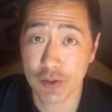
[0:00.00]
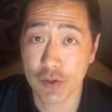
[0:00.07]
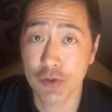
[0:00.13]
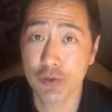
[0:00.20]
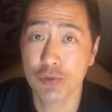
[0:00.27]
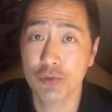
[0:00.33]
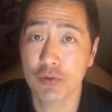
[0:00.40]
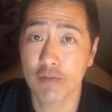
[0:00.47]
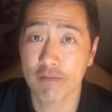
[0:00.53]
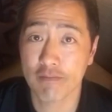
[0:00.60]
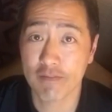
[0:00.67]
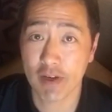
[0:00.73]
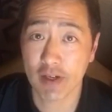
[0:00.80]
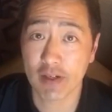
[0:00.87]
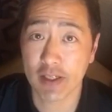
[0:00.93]
two
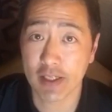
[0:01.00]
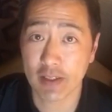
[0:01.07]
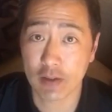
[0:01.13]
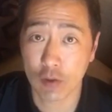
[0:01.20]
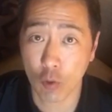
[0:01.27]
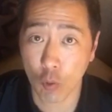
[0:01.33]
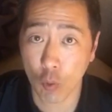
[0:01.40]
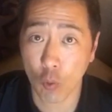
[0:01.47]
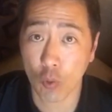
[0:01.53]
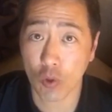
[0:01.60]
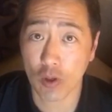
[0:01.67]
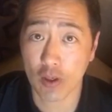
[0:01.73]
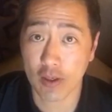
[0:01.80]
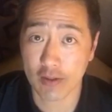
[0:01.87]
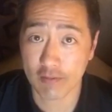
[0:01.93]
very
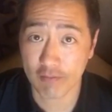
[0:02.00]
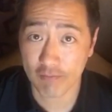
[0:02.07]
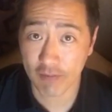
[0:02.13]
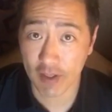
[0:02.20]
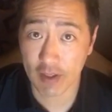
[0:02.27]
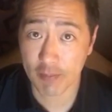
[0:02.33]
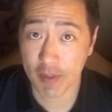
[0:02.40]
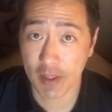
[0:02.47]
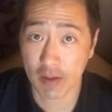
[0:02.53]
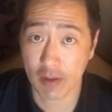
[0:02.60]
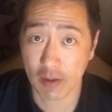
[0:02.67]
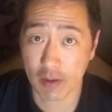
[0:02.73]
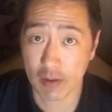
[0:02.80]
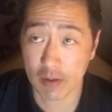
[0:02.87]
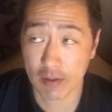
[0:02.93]
core and
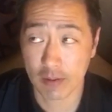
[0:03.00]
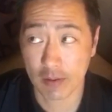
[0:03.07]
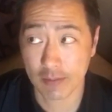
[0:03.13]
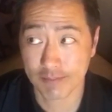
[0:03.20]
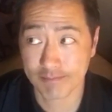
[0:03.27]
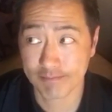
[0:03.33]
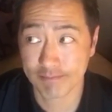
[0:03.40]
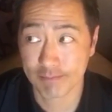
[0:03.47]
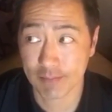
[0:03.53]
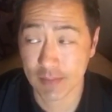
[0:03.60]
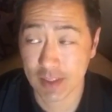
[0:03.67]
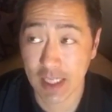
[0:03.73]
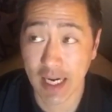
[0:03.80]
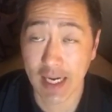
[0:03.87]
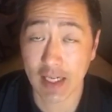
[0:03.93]
fundamental
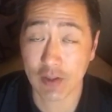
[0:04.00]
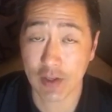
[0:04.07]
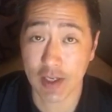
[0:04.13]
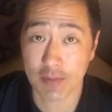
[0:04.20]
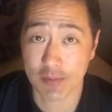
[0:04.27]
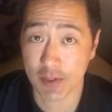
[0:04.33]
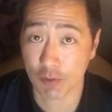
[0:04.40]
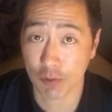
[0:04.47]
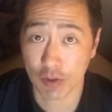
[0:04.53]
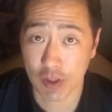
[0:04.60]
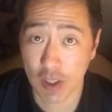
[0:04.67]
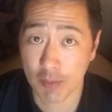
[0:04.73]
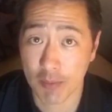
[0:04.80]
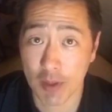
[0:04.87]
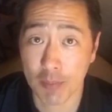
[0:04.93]
diagrams that will
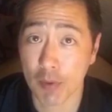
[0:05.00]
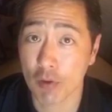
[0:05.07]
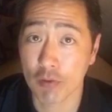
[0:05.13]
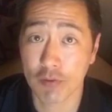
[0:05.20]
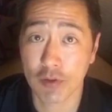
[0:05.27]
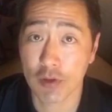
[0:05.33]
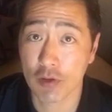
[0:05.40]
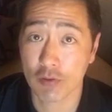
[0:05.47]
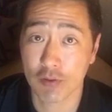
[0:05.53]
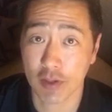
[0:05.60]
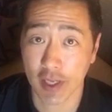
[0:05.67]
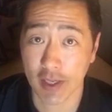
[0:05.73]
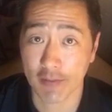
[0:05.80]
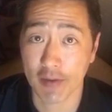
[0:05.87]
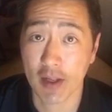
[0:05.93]
come up over and over
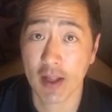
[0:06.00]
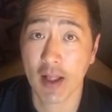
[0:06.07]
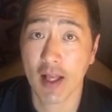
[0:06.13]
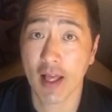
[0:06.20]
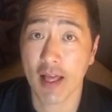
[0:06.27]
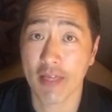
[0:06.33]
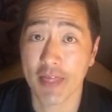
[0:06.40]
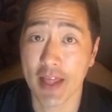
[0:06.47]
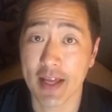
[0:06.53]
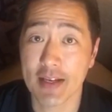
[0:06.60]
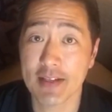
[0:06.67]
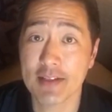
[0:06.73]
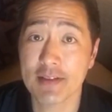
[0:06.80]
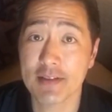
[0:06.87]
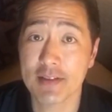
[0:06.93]
again. And that
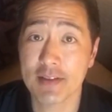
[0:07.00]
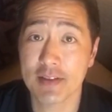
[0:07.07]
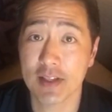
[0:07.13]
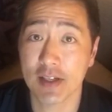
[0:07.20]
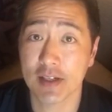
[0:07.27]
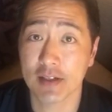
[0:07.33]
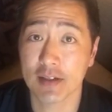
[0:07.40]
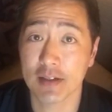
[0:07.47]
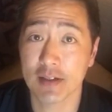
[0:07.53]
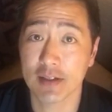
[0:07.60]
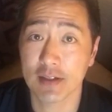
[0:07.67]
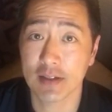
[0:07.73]
is the